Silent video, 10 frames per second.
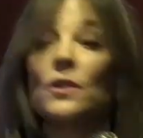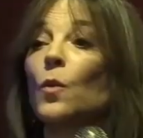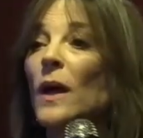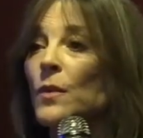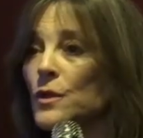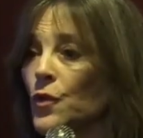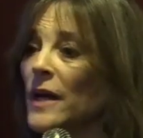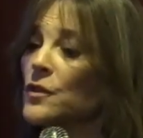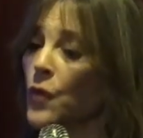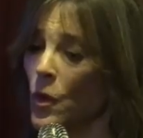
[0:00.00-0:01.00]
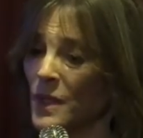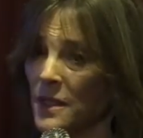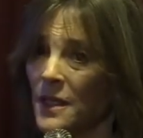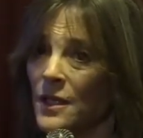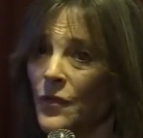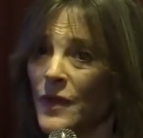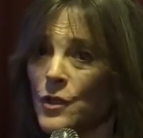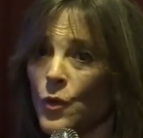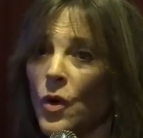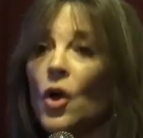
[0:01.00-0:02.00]
the way we transform as an
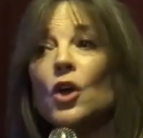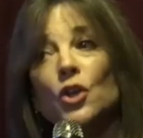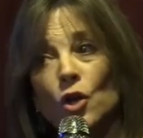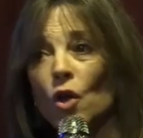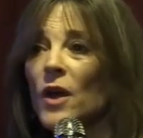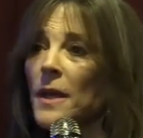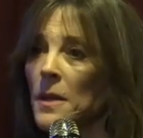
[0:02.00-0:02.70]
individual. You look in the